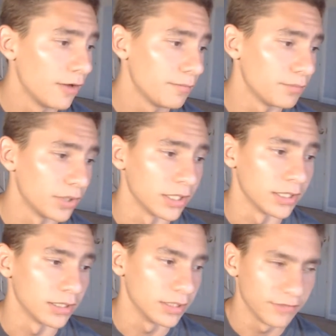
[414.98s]

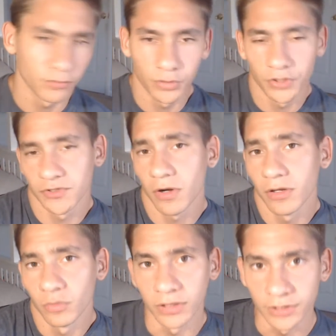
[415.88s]
but even when you're
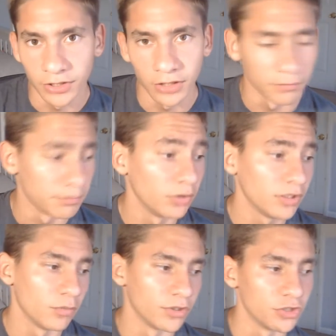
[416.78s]
starting one, and
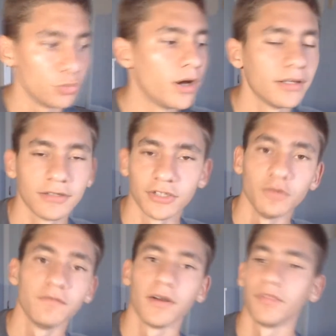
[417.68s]
building one, you want to do
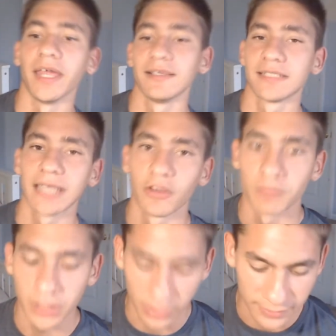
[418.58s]
fun things together,
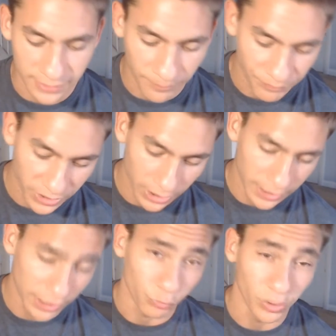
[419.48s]
because
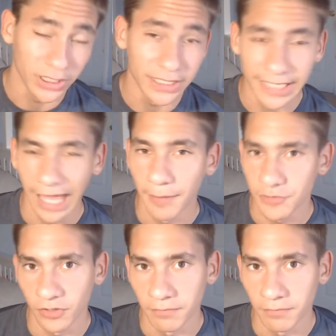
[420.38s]
it'll really capture the